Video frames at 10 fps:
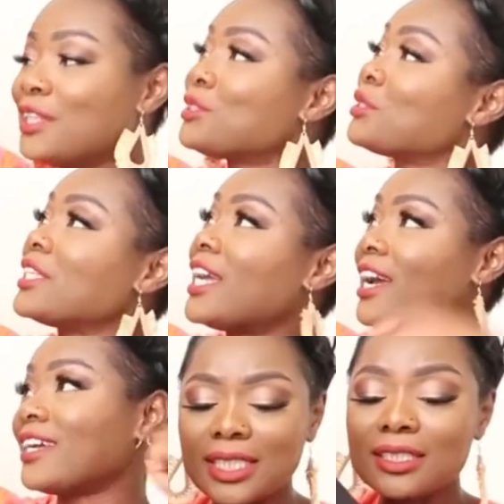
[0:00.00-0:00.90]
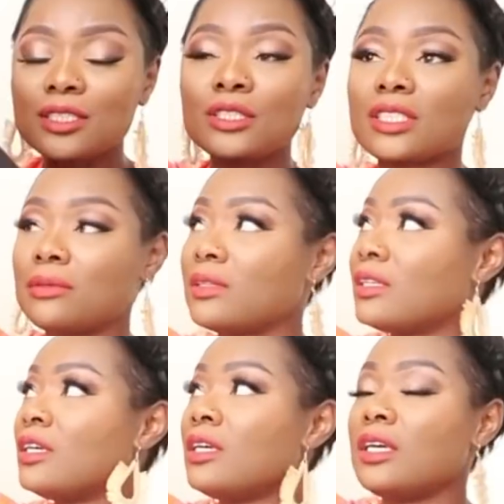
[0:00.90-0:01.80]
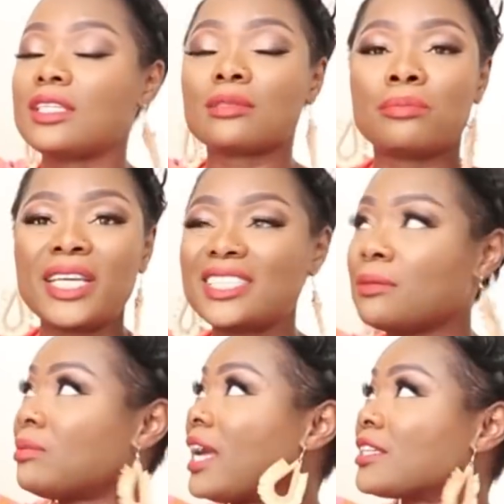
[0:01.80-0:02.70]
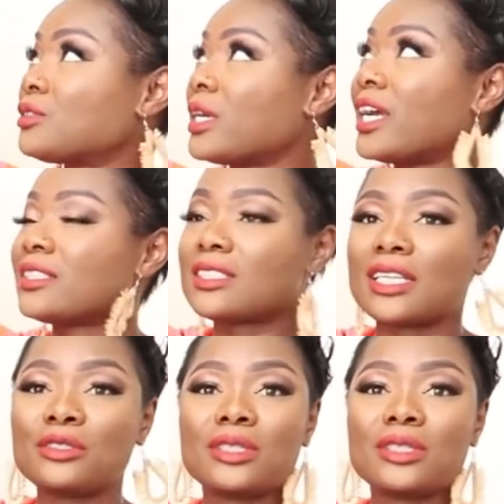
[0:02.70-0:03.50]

So yeah, this you can, it's a basic black dress that you